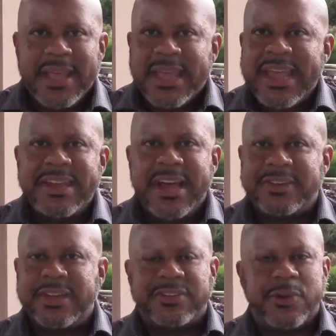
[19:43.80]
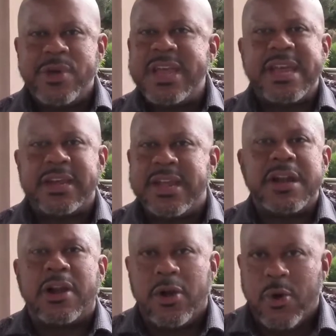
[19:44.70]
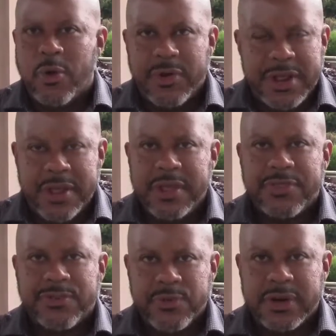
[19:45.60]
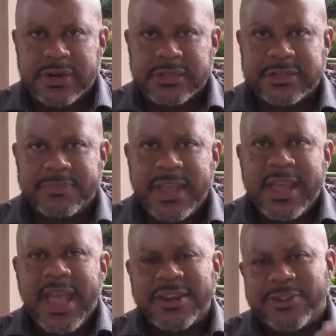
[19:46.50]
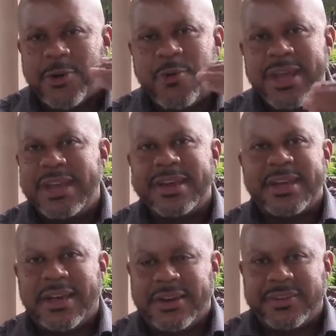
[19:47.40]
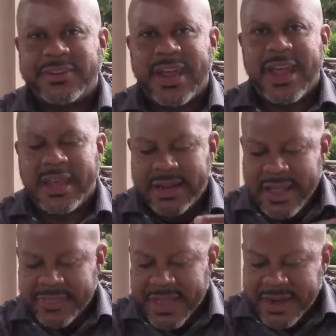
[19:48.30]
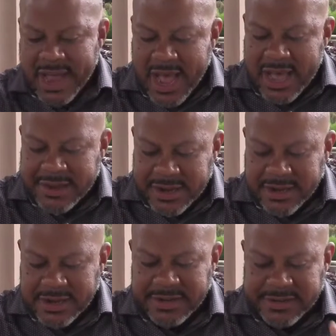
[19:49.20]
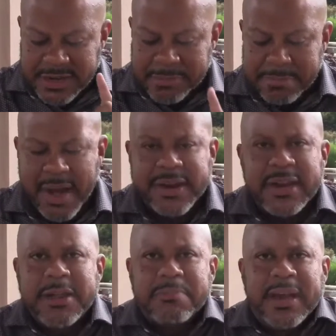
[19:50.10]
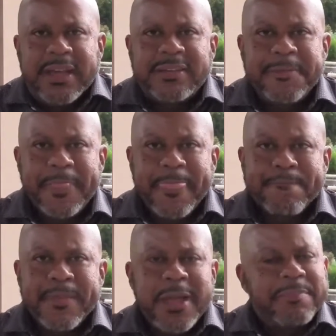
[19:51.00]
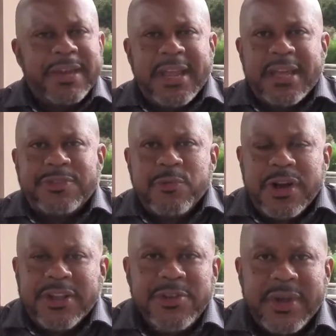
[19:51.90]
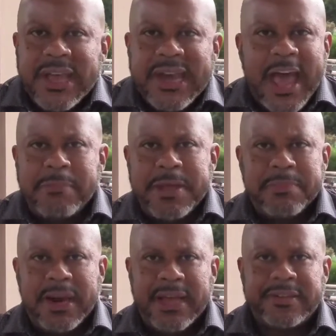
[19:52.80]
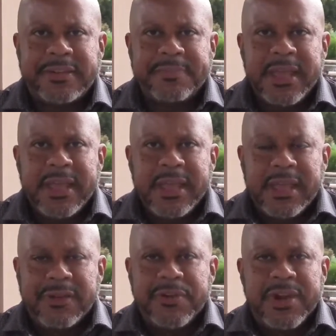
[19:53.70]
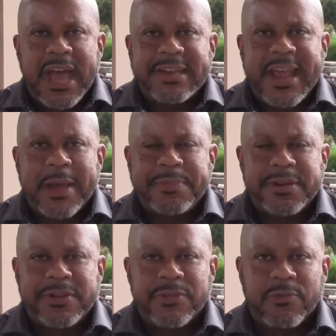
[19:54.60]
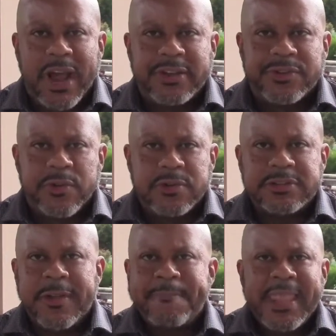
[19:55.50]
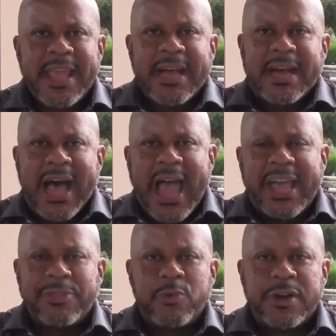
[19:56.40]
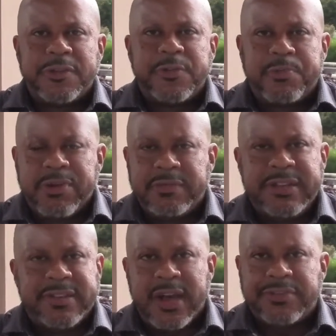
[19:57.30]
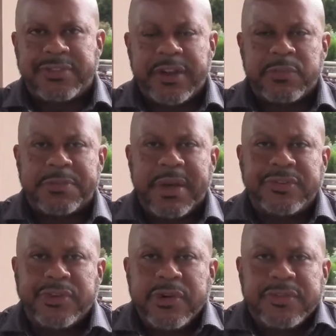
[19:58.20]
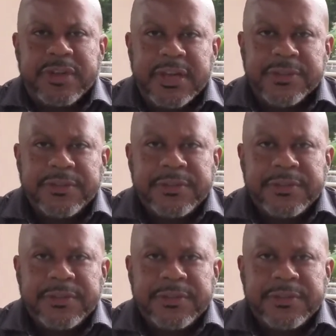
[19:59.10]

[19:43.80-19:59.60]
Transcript: He does it so he can get glory through us. And so we need to understand that God does abundantly bless, but guess what? You cannot be blessed if you're not tapped into the right source. I had the wonderful privilege, and I've shared with my church and others,